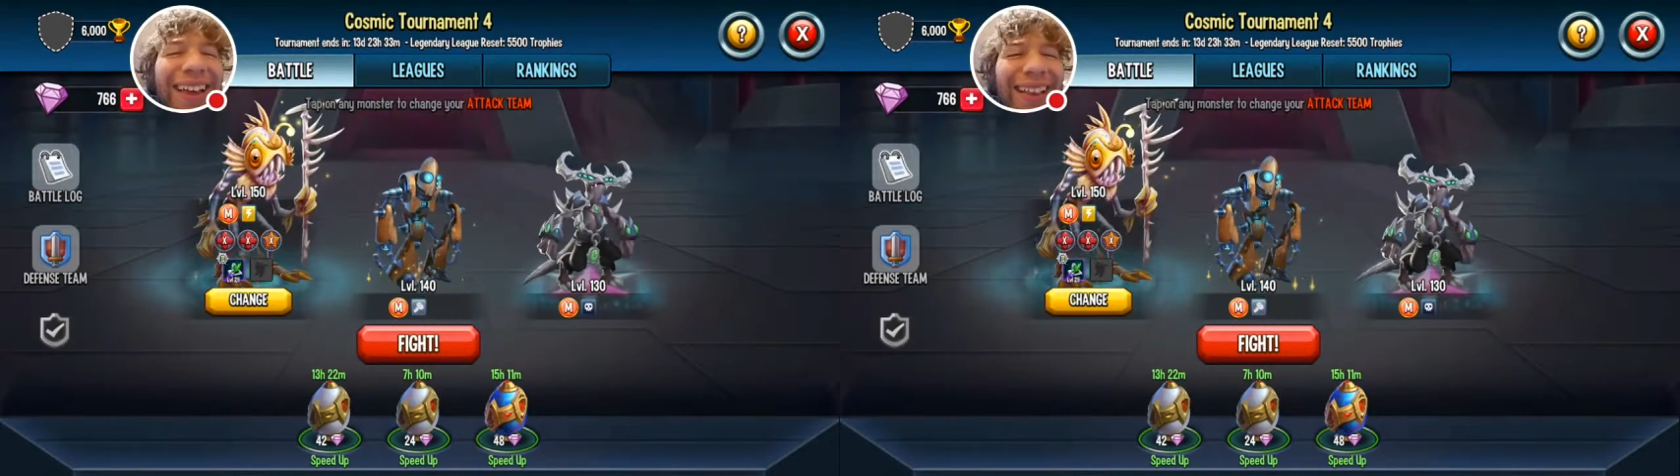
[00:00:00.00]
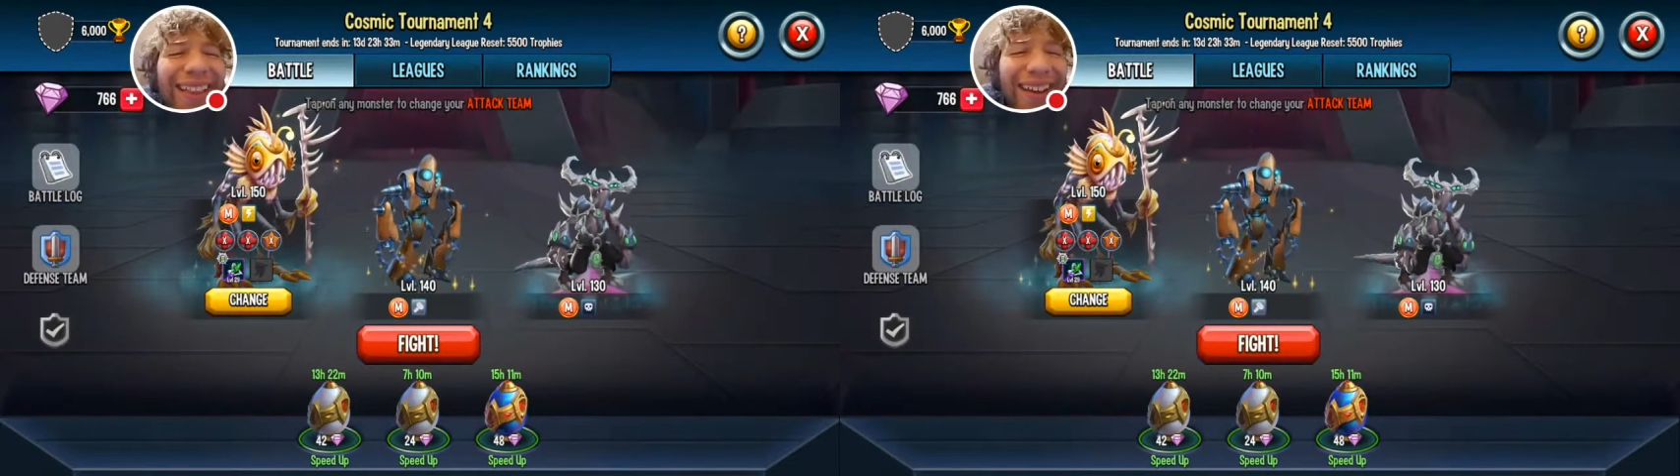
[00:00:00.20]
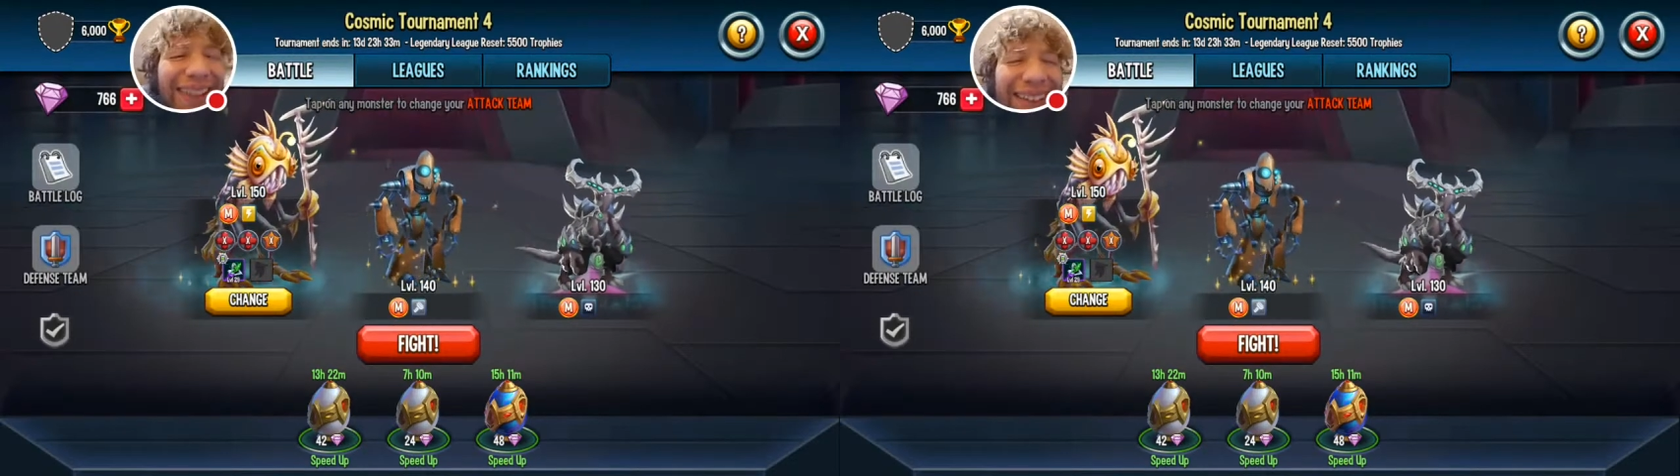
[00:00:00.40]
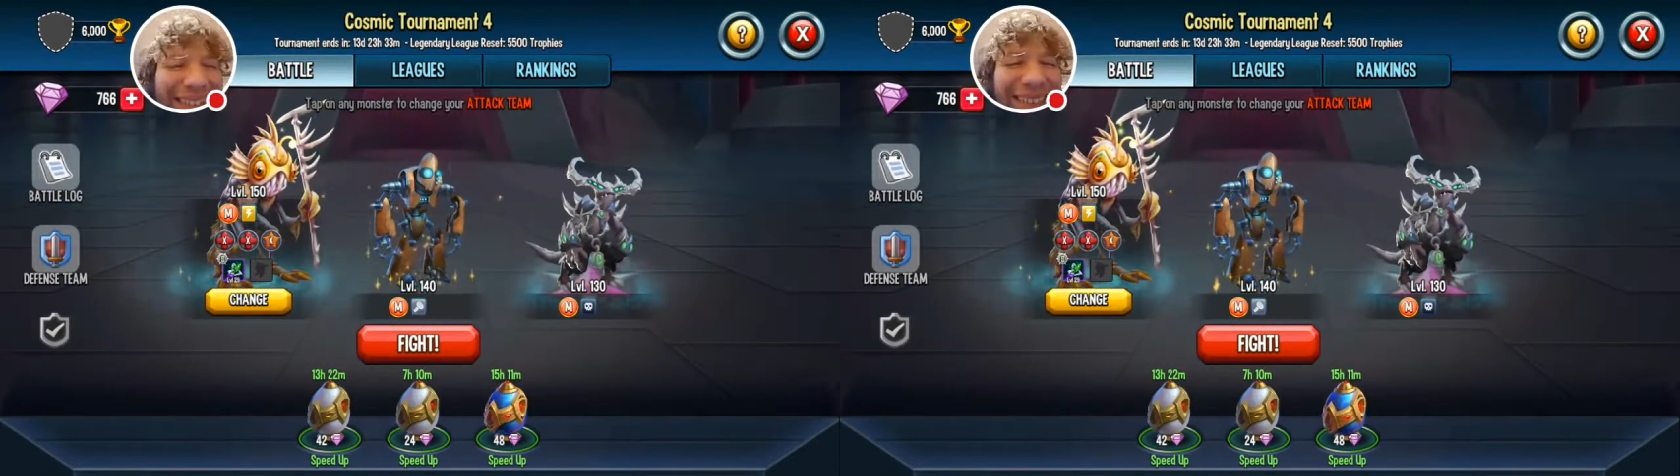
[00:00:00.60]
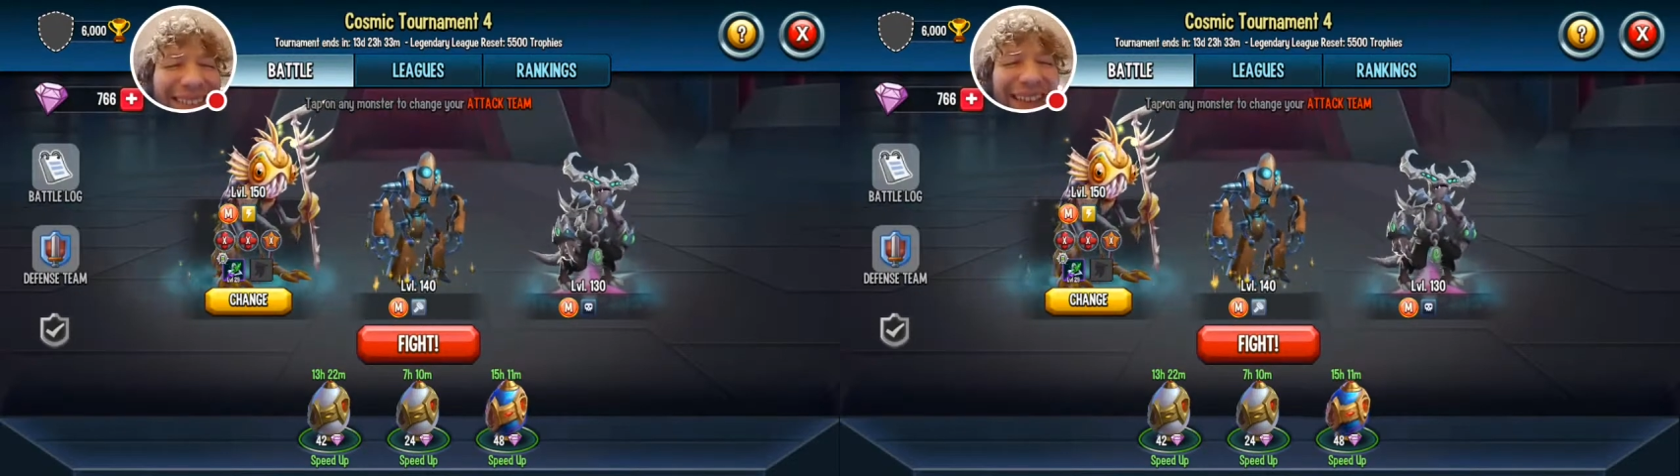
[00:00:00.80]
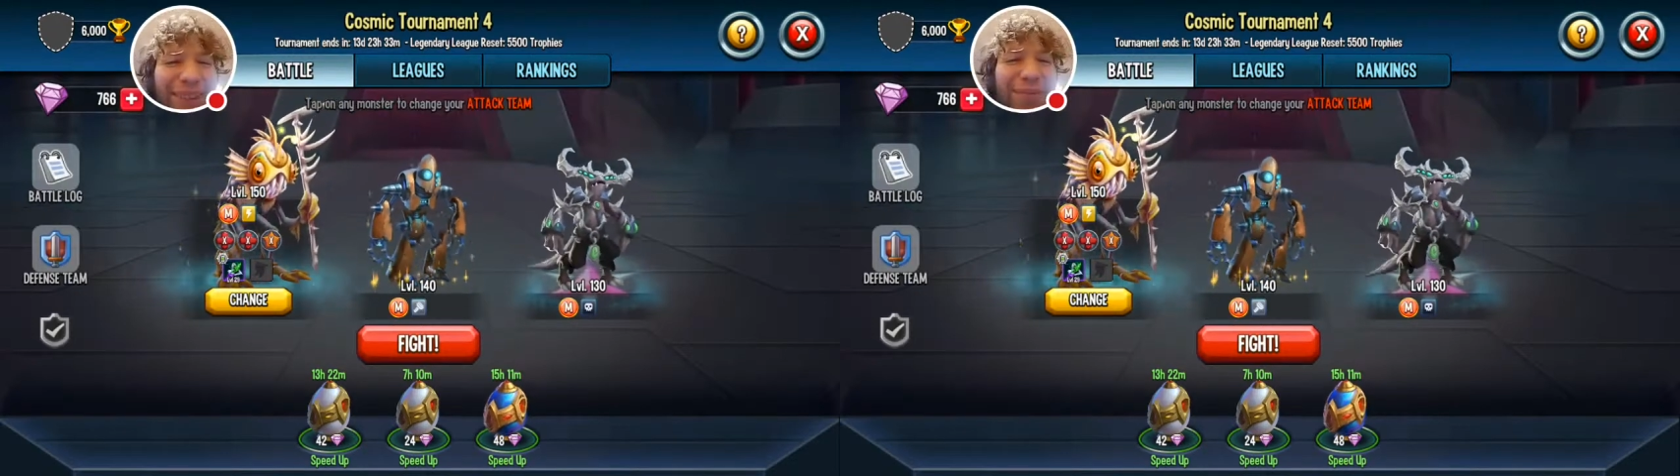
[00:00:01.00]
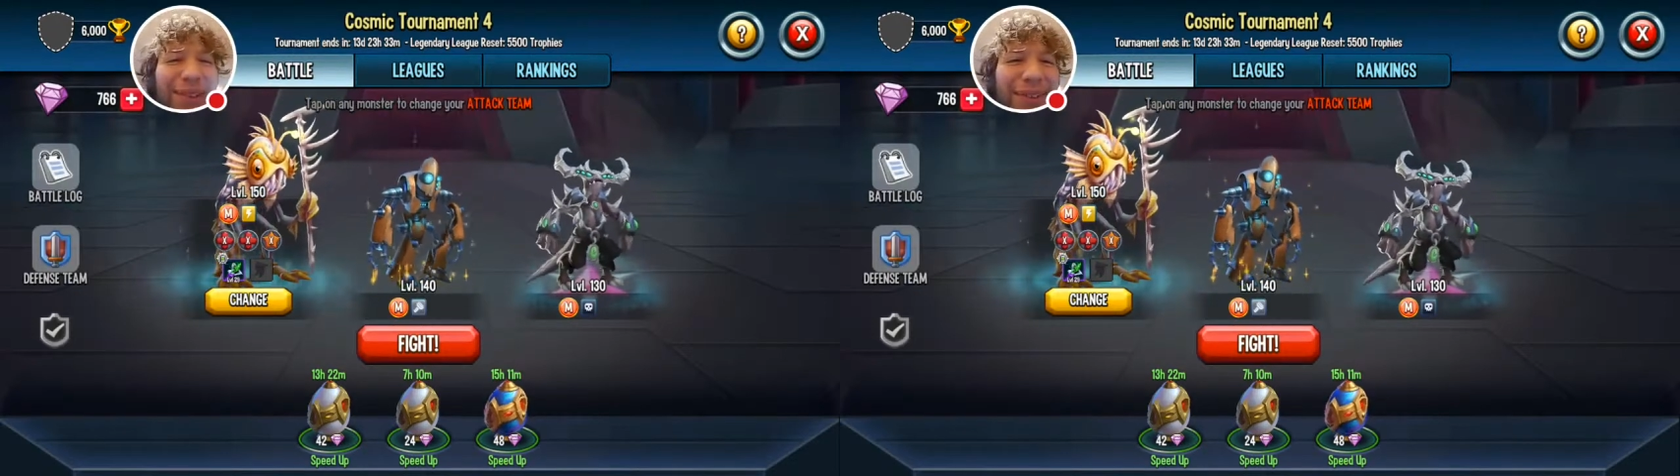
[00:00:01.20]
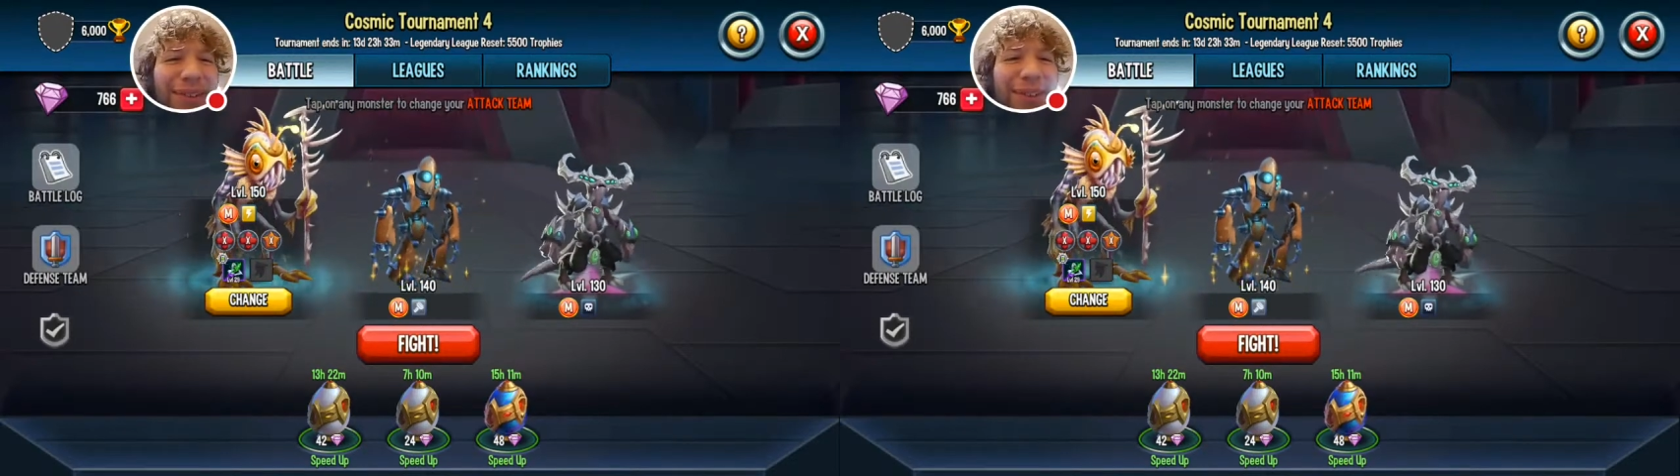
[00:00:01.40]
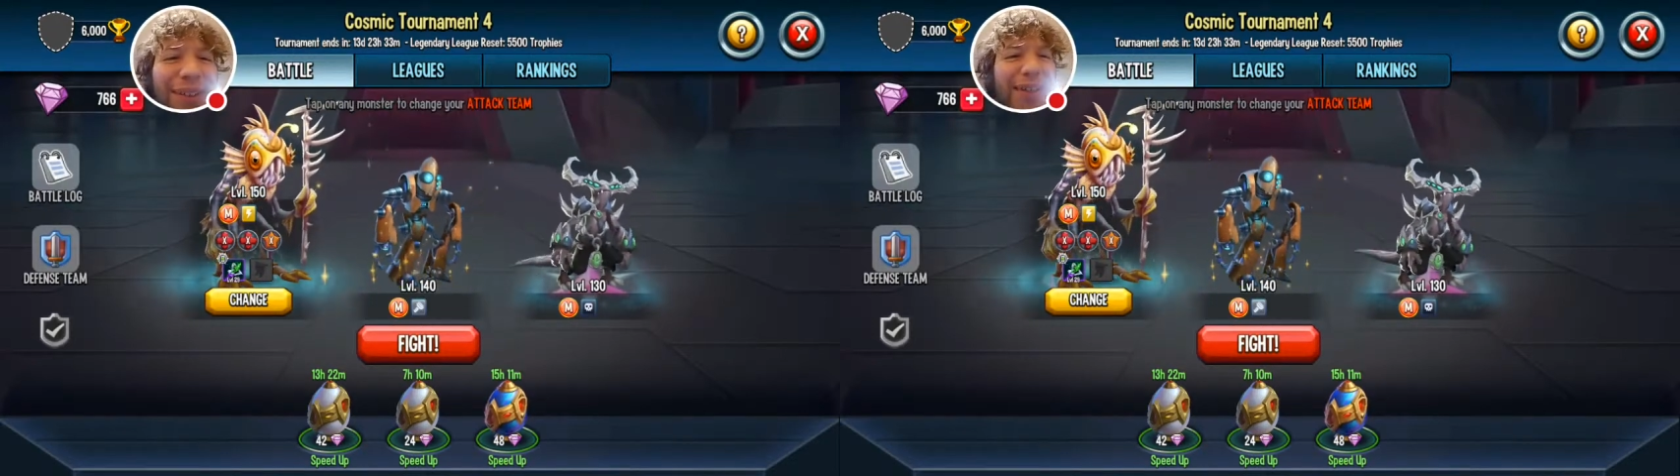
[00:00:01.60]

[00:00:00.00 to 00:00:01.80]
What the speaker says: Nice, that would be cool.